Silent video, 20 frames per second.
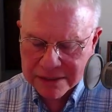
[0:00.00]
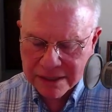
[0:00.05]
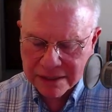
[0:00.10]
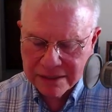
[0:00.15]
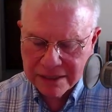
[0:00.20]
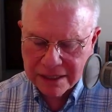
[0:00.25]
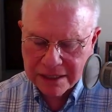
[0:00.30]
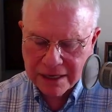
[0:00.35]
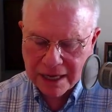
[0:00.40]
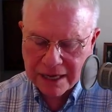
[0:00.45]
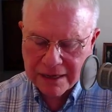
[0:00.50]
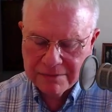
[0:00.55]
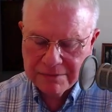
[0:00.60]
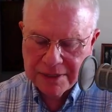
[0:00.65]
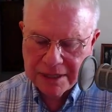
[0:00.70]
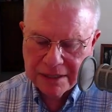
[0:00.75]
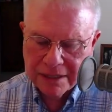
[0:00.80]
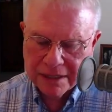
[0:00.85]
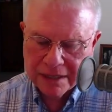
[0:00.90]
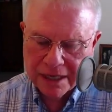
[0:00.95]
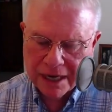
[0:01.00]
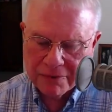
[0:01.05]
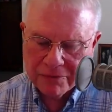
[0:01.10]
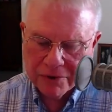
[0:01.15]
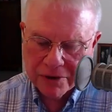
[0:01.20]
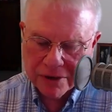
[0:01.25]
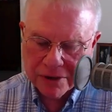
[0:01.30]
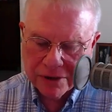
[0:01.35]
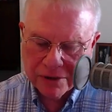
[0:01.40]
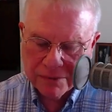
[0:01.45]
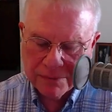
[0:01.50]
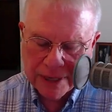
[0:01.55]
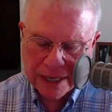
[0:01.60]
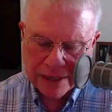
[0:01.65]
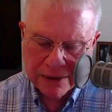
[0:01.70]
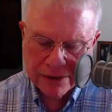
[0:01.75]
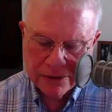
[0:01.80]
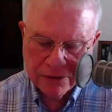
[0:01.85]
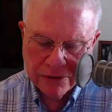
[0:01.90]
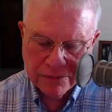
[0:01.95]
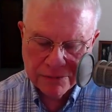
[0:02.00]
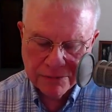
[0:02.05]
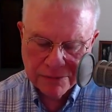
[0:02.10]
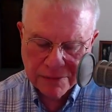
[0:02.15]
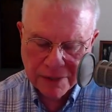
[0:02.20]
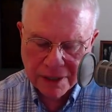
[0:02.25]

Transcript: and then I immediately I want to go back home.